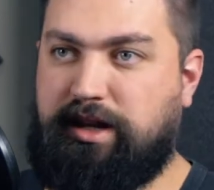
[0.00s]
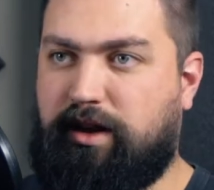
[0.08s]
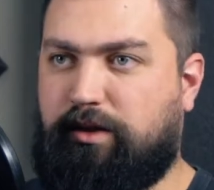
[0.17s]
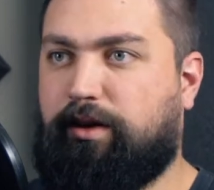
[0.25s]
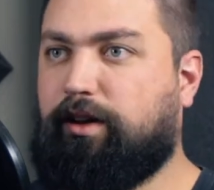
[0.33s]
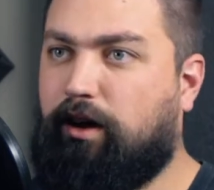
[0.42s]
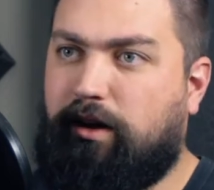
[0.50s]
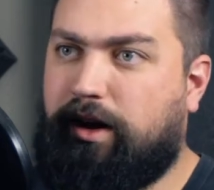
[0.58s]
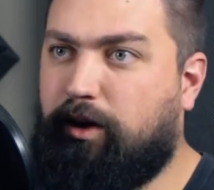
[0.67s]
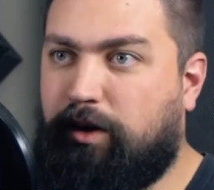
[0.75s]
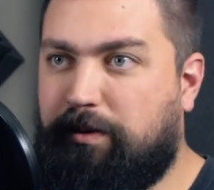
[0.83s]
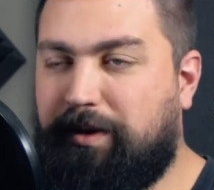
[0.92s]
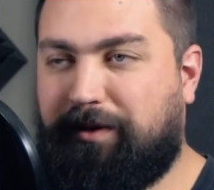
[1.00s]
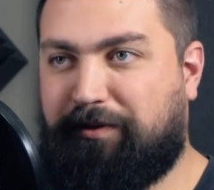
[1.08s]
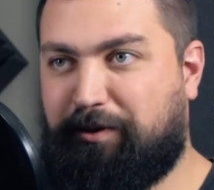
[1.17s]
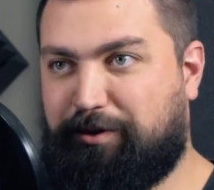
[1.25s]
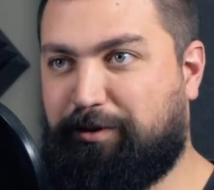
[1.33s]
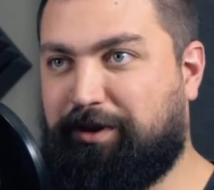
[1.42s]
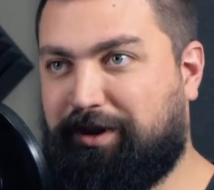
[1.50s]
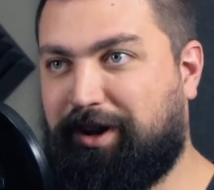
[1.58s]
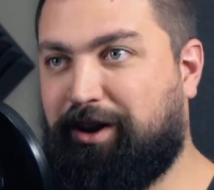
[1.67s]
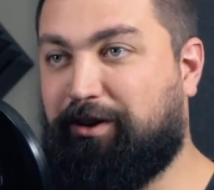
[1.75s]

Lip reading: And they're like, oh, I don't want to be the first one to go.